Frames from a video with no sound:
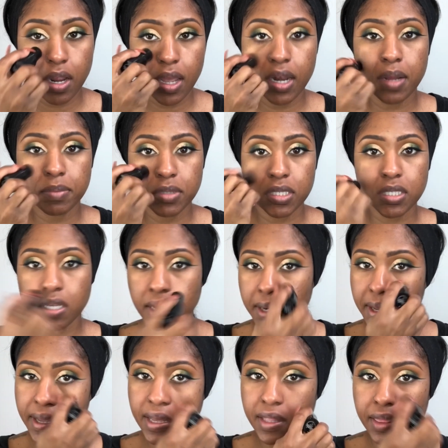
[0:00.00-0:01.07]
and I'm just gonna
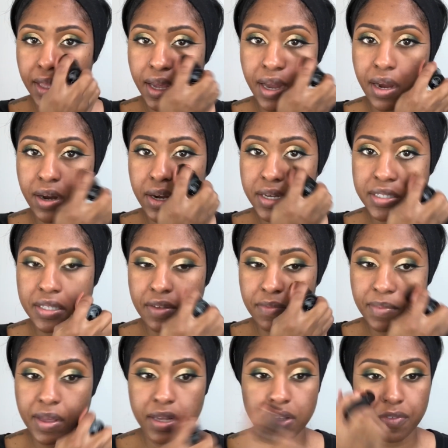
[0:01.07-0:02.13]
hit the areas of
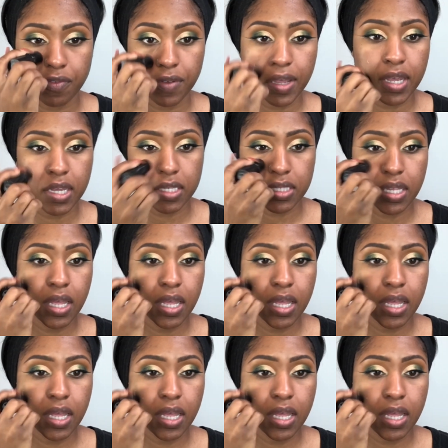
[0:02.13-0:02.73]
my face